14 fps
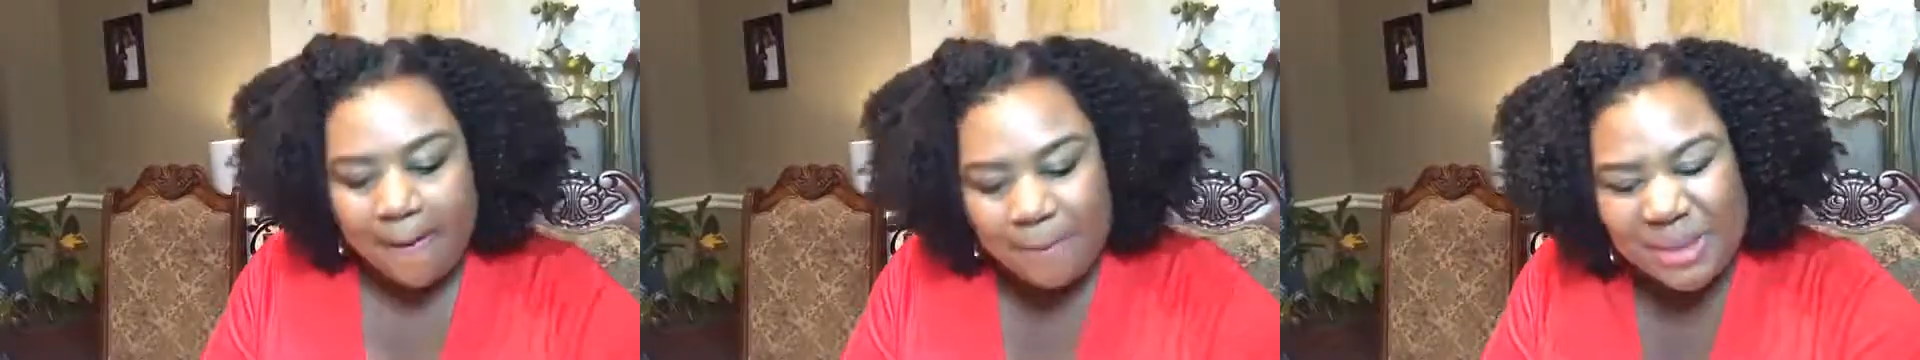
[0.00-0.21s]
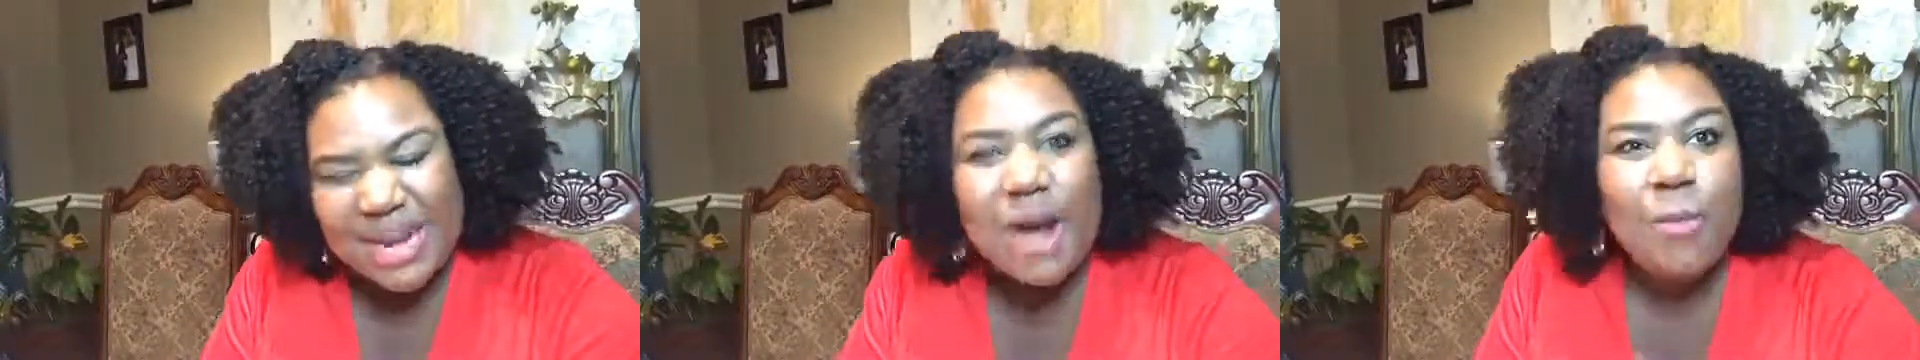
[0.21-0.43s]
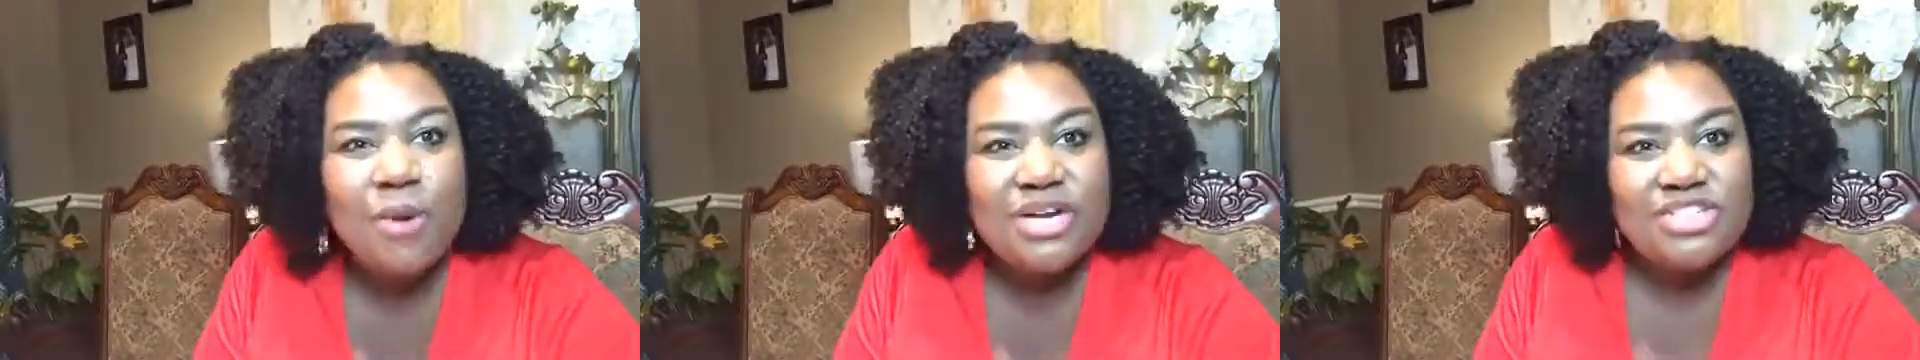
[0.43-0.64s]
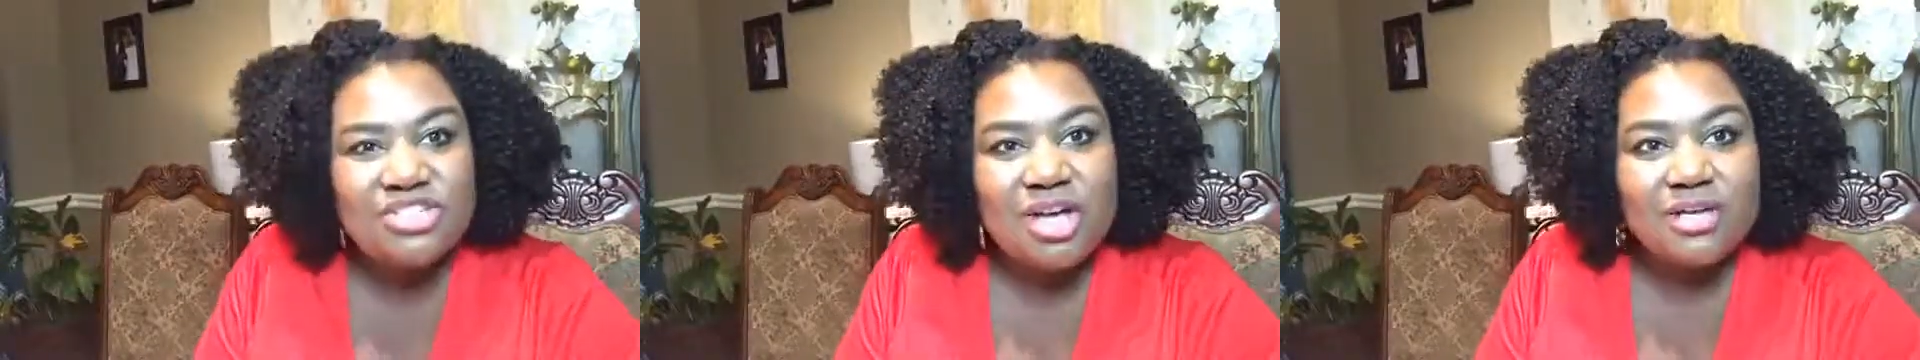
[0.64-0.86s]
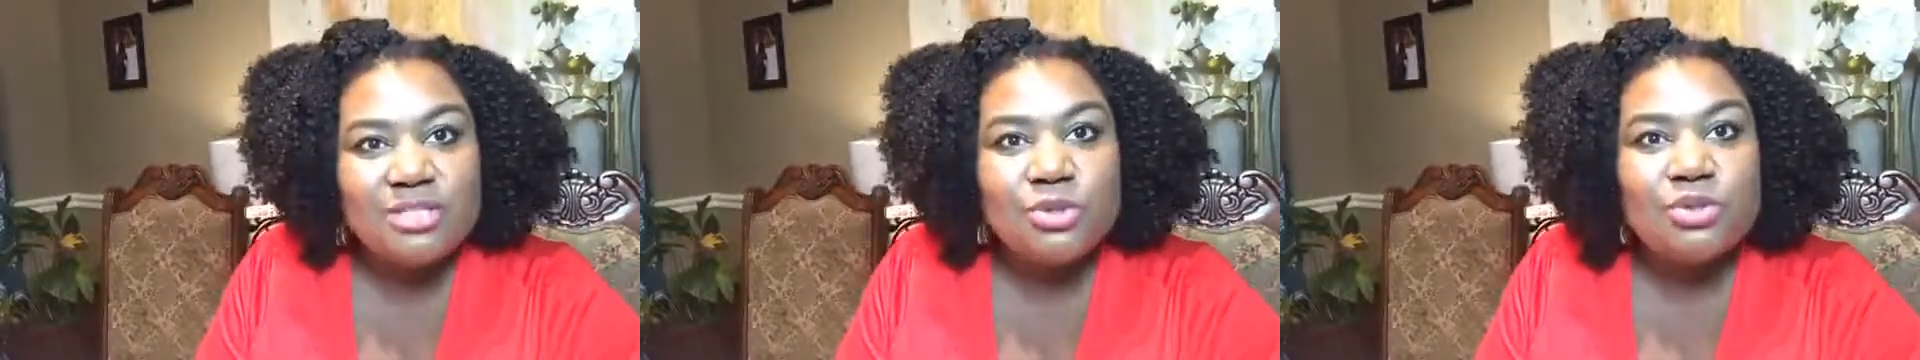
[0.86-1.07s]
but I wanted
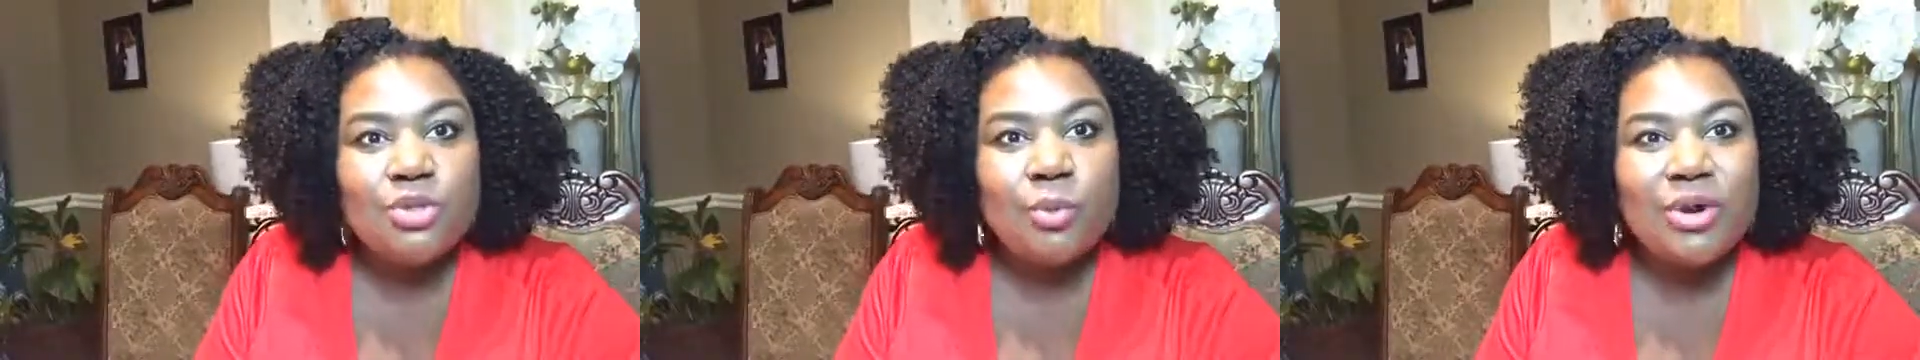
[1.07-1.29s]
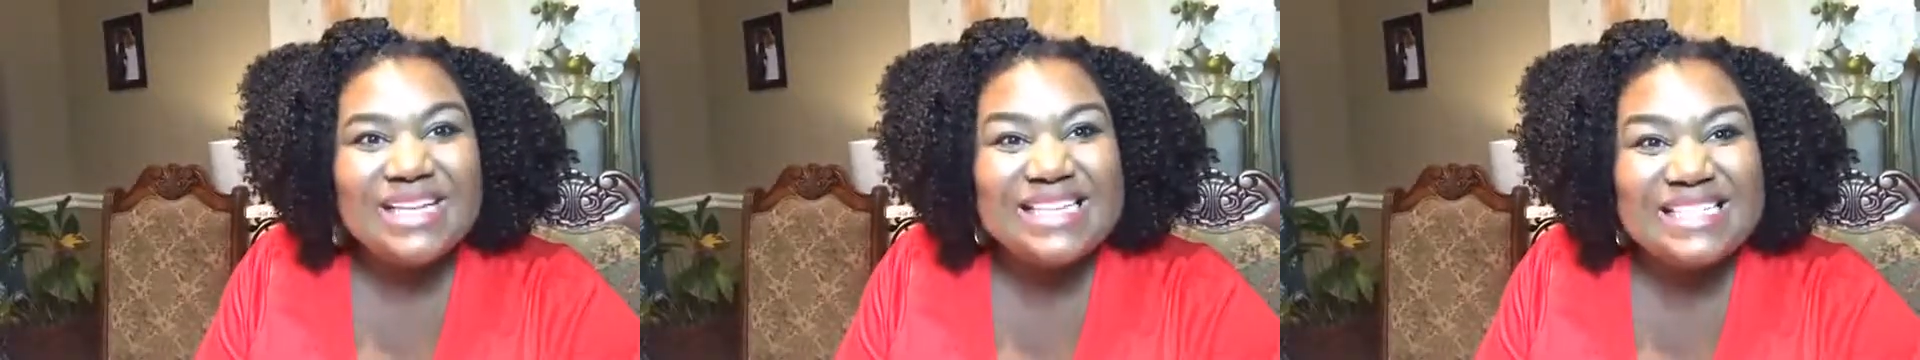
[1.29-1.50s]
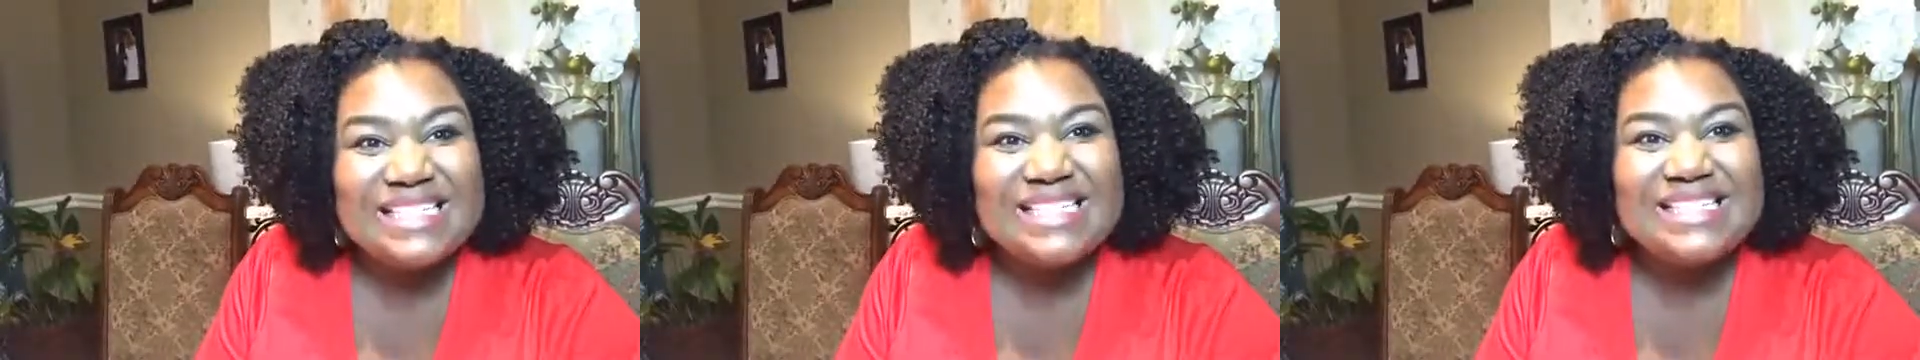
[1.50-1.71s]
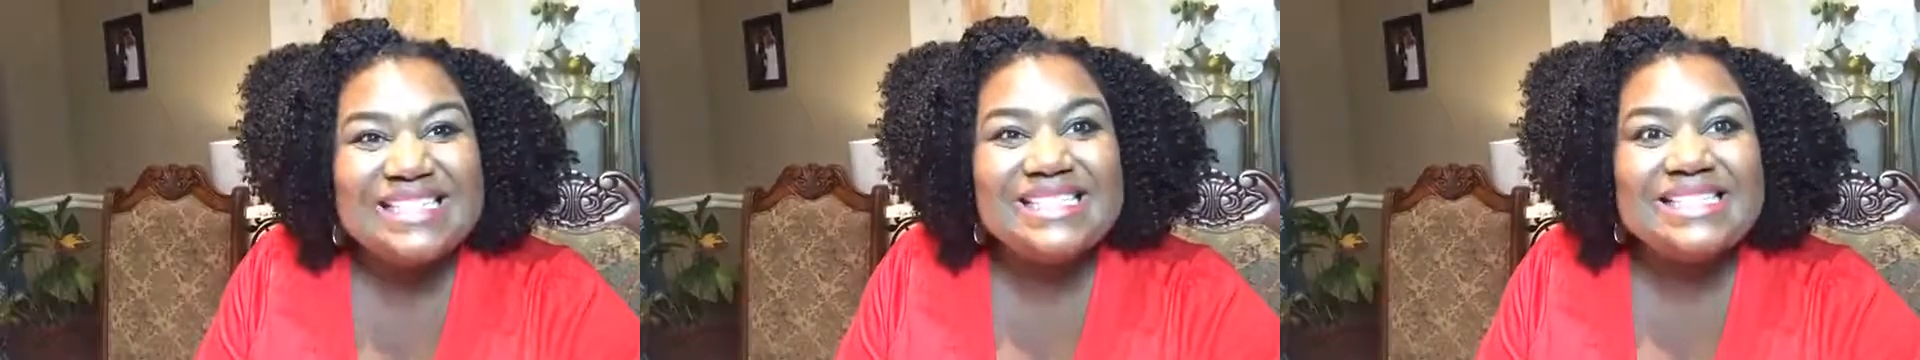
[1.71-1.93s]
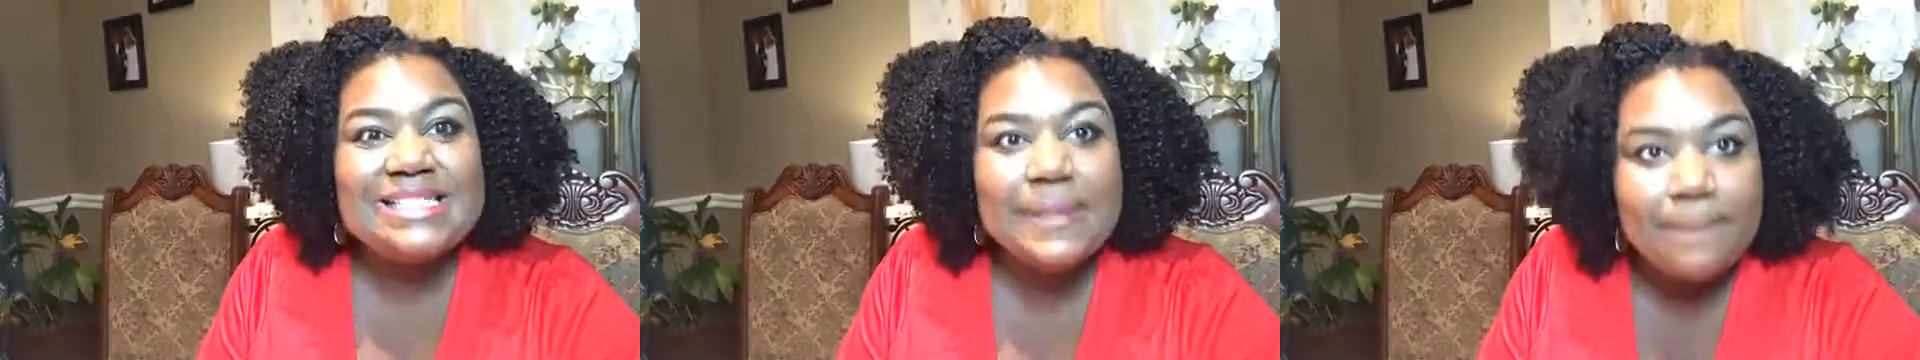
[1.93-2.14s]
y'all to do the work in
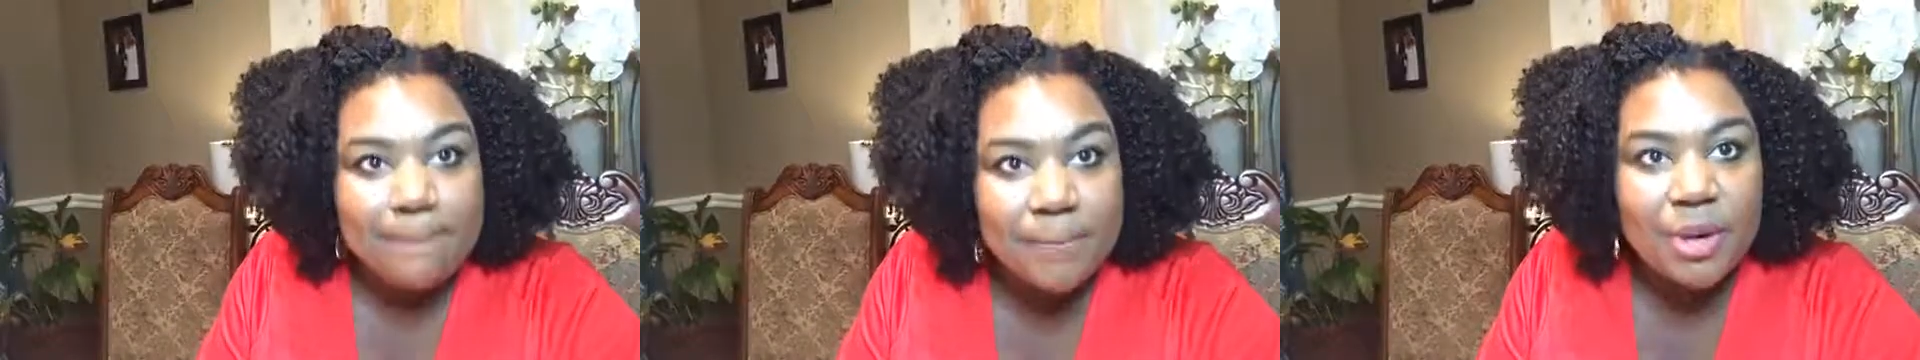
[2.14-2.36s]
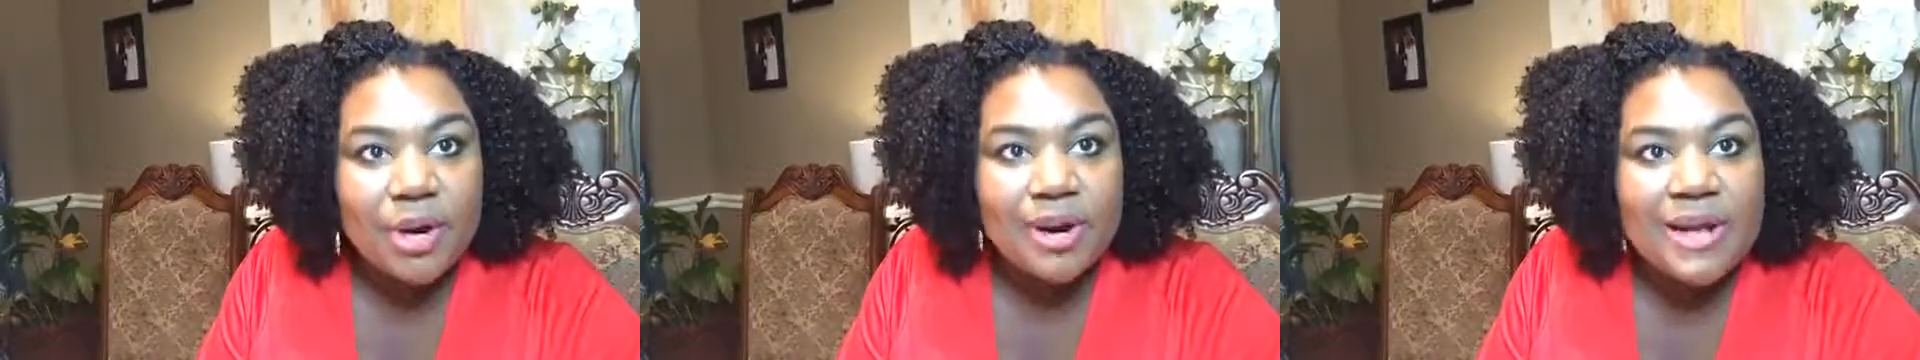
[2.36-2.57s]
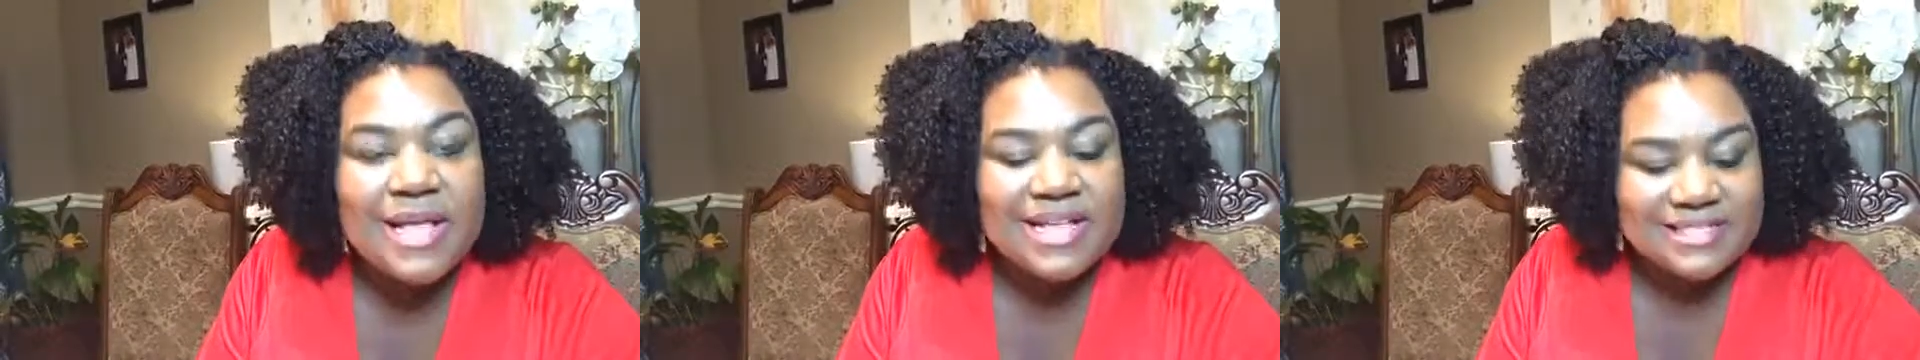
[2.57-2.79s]
December